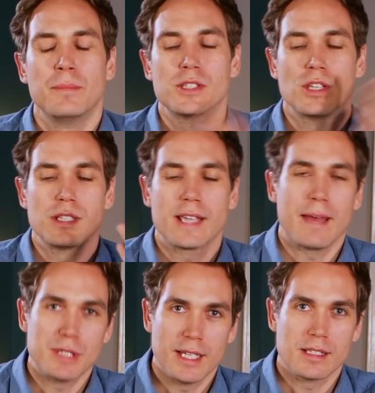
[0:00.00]
But so
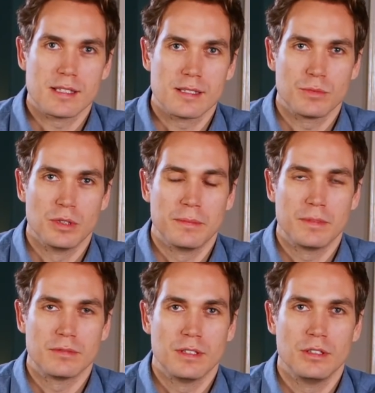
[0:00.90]
skeptics who
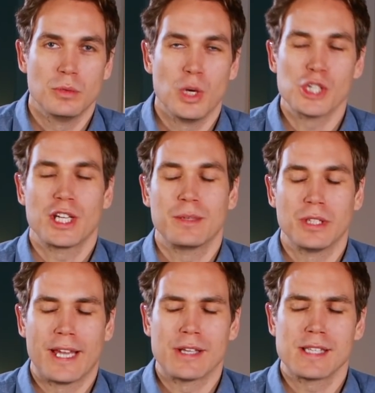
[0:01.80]
are watching
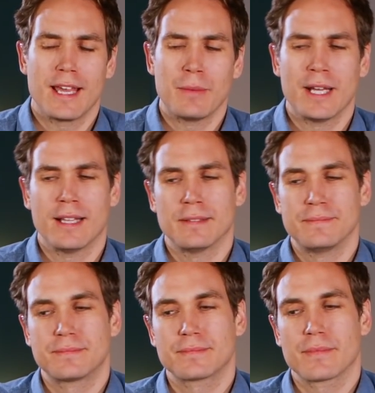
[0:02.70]
will now say, well,
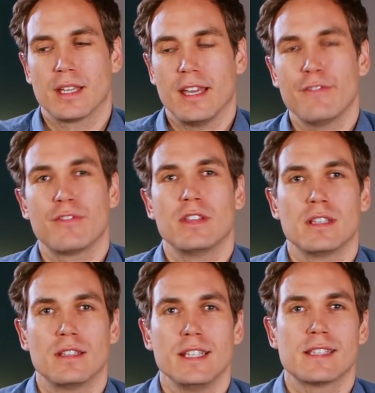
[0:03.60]
if
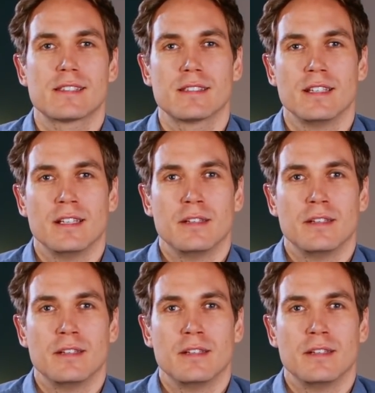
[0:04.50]
this